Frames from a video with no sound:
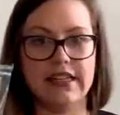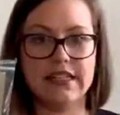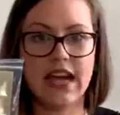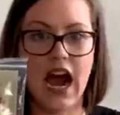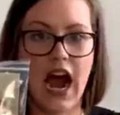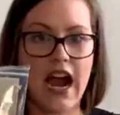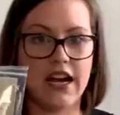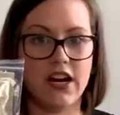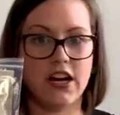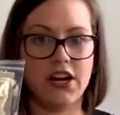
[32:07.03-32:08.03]

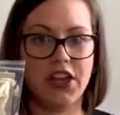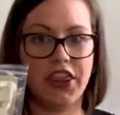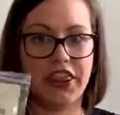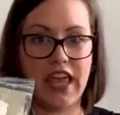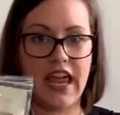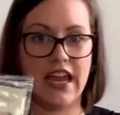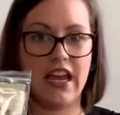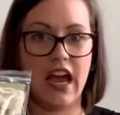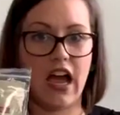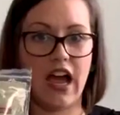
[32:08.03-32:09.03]
entire thing
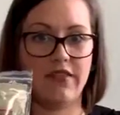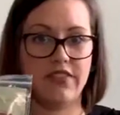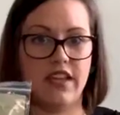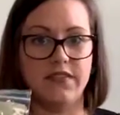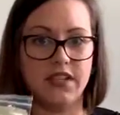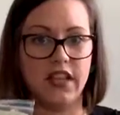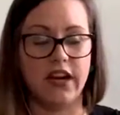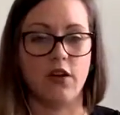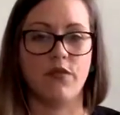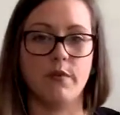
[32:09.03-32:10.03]
of Thieves
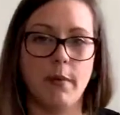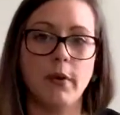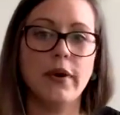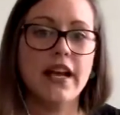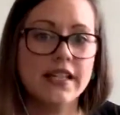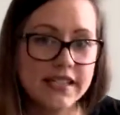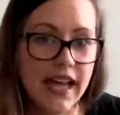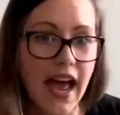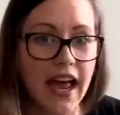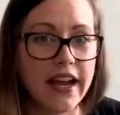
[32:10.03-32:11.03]
cleaner. Remember what I
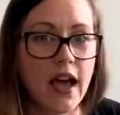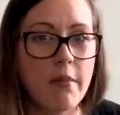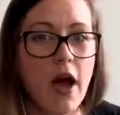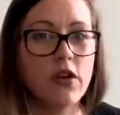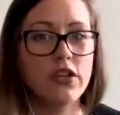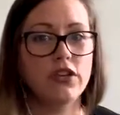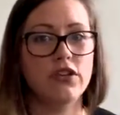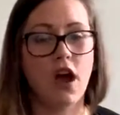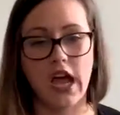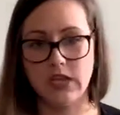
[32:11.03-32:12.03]
said about
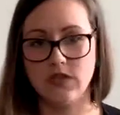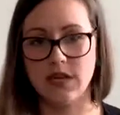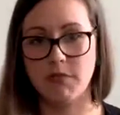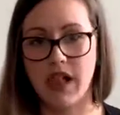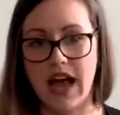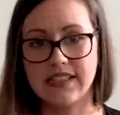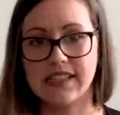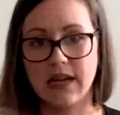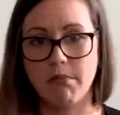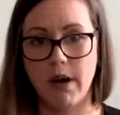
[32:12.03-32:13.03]
not using
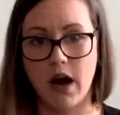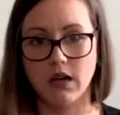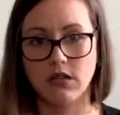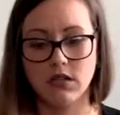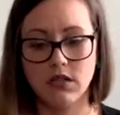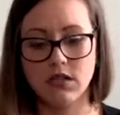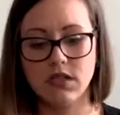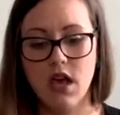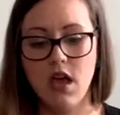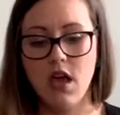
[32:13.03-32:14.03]
plastic bottles
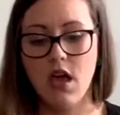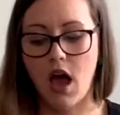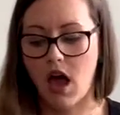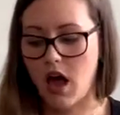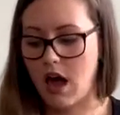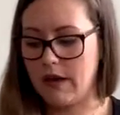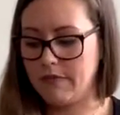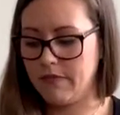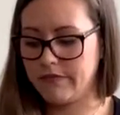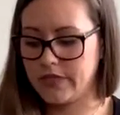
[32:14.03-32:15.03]

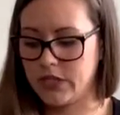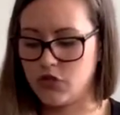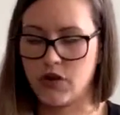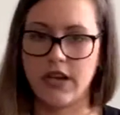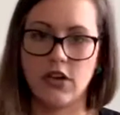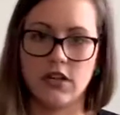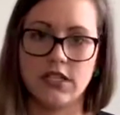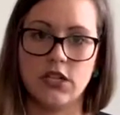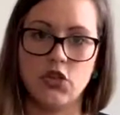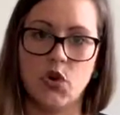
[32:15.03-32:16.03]
to drink your
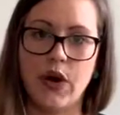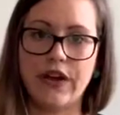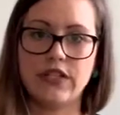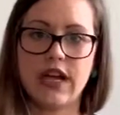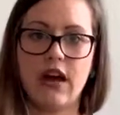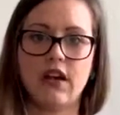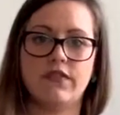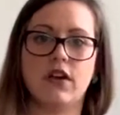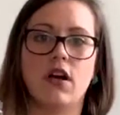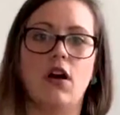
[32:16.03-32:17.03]
essential oils out
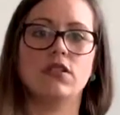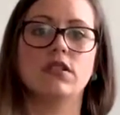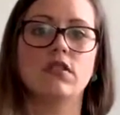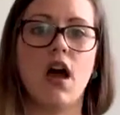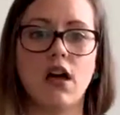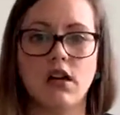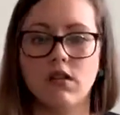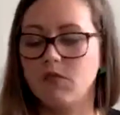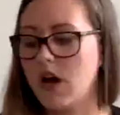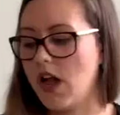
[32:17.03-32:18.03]
of? You're also not
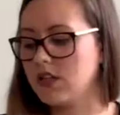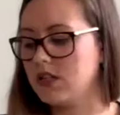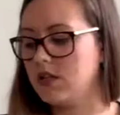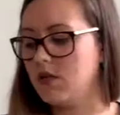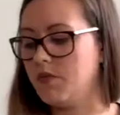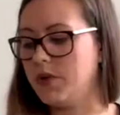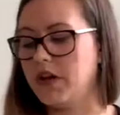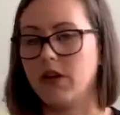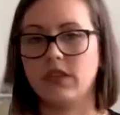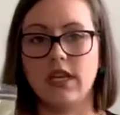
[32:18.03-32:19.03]
gonna want to
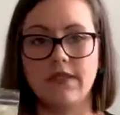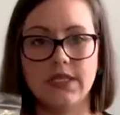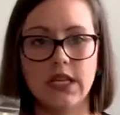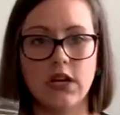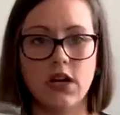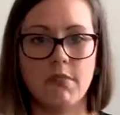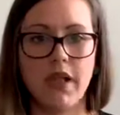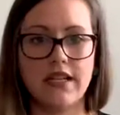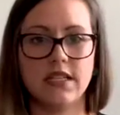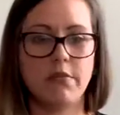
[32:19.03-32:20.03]
put your Thieves cleaner in a
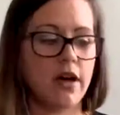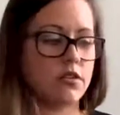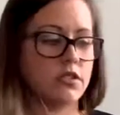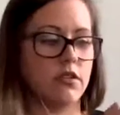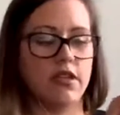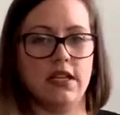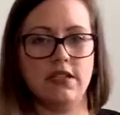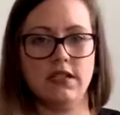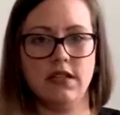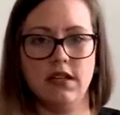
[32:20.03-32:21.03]
plastic bottle. So
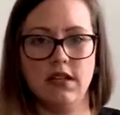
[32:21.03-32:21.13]
this